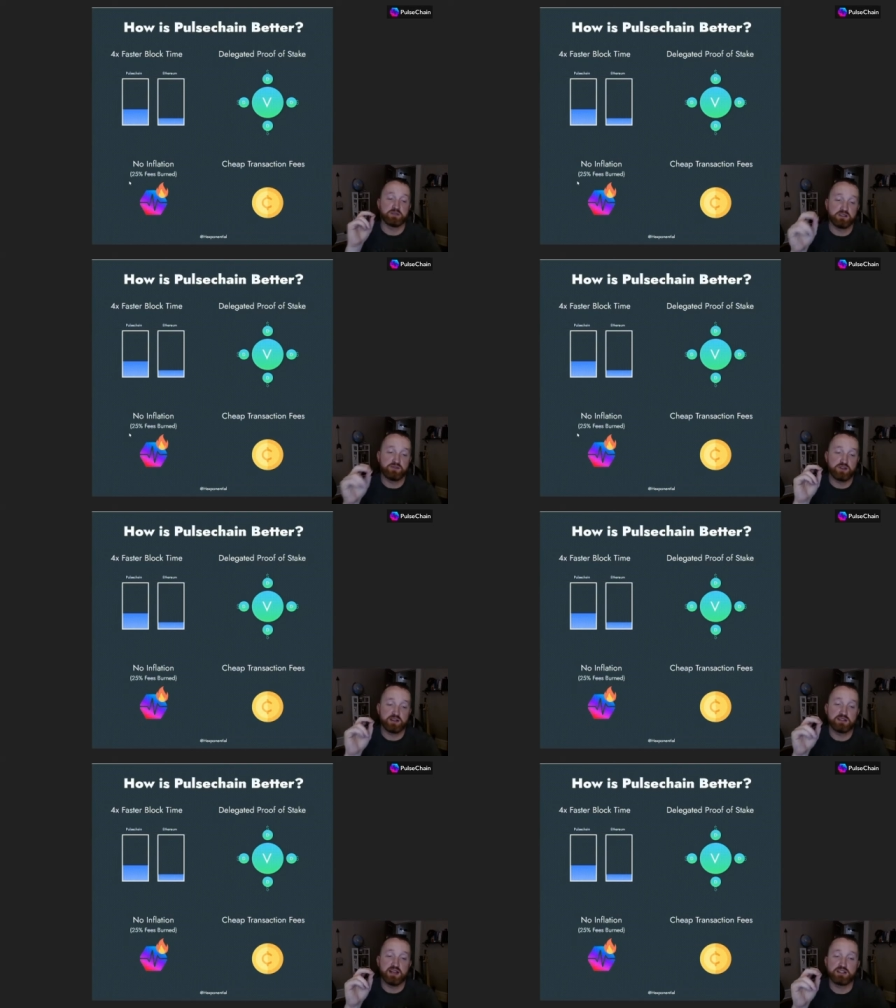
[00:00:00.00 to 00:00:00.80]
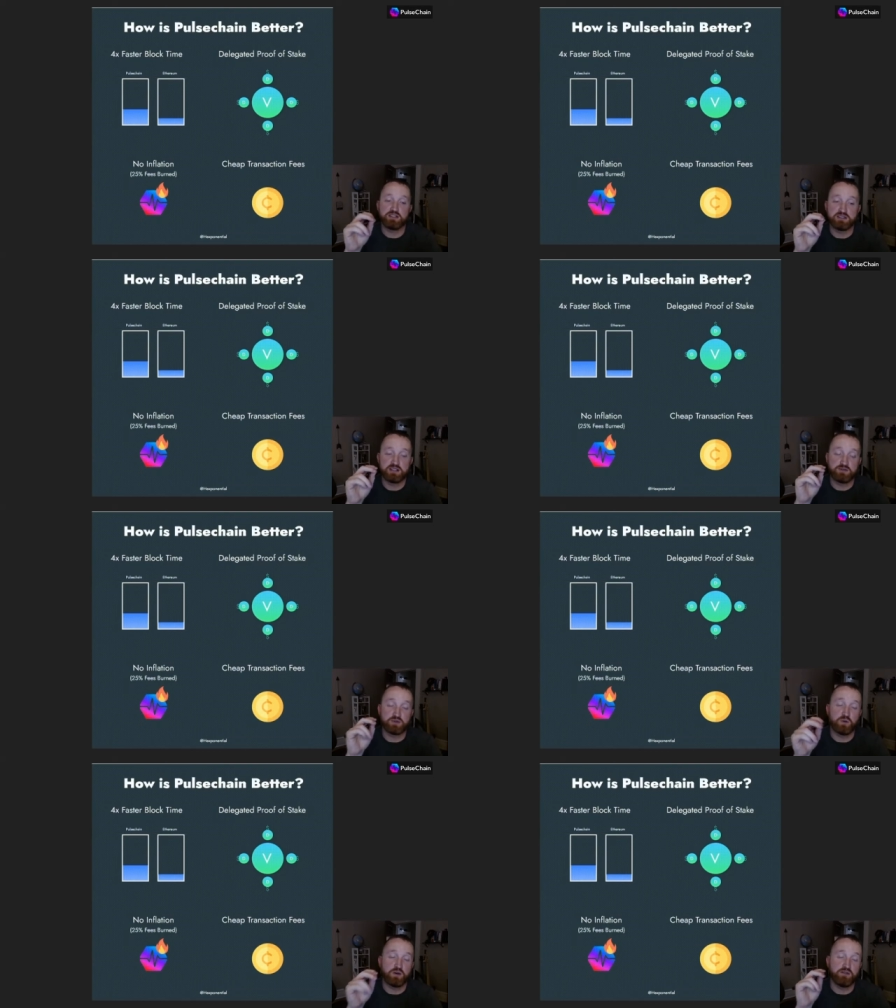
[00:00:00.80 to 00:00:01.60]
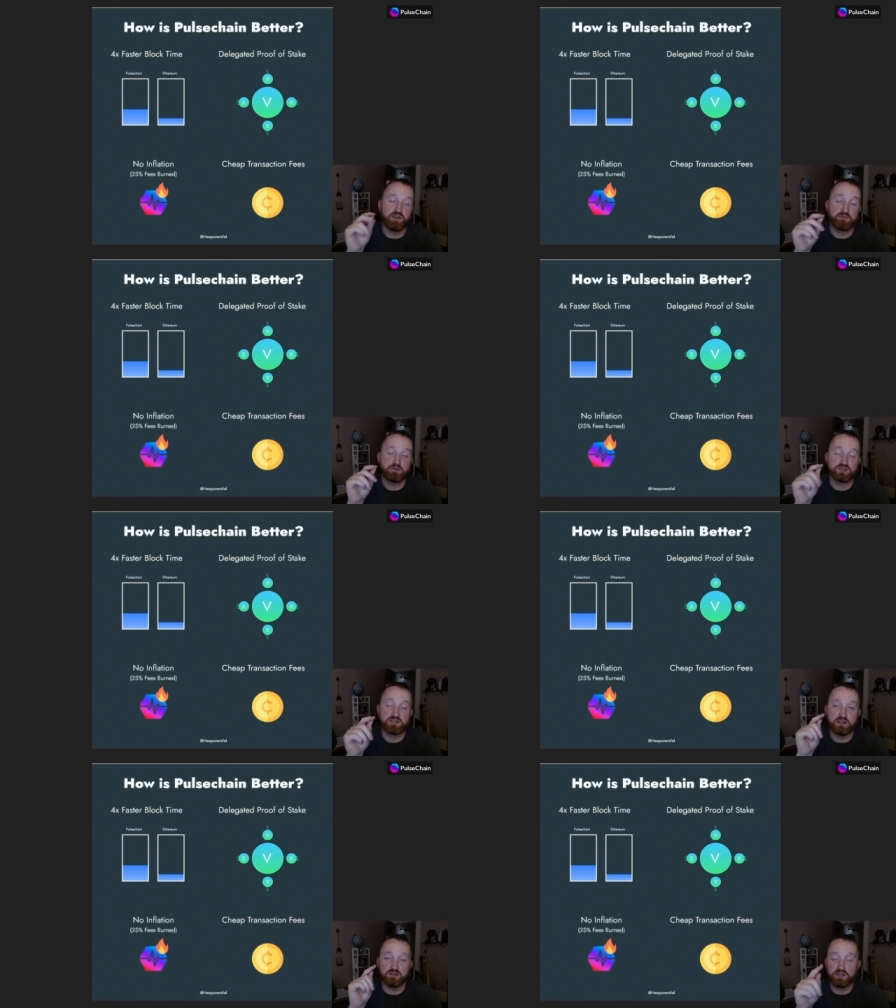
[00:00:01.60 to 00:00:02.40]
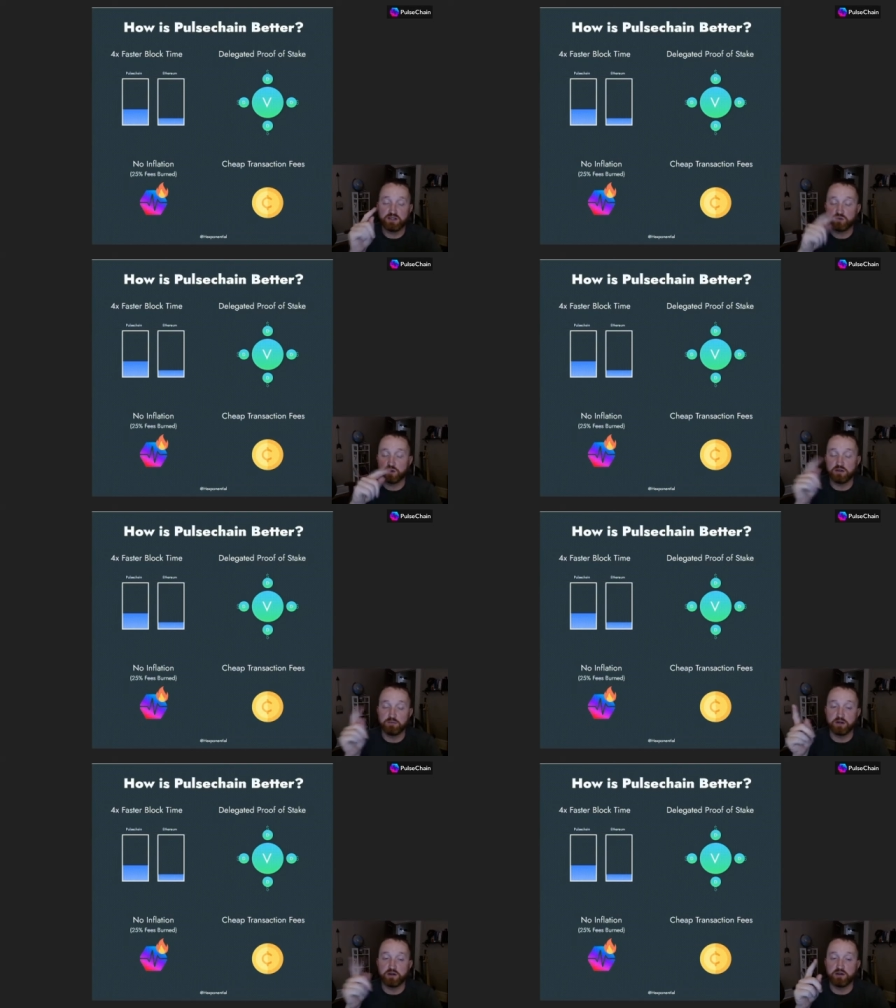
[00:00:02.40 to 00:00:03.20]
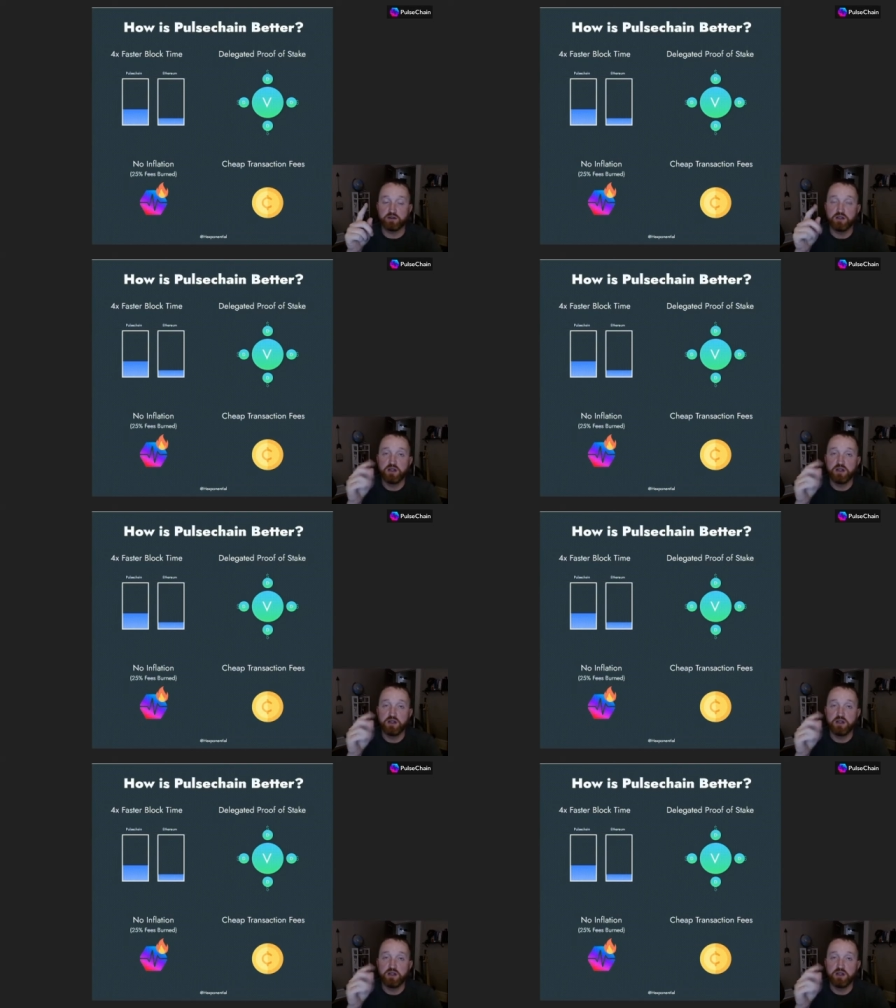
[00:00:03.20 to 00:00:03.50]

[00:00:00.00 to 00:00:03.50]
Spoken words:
of transactions have 25% of each one burned.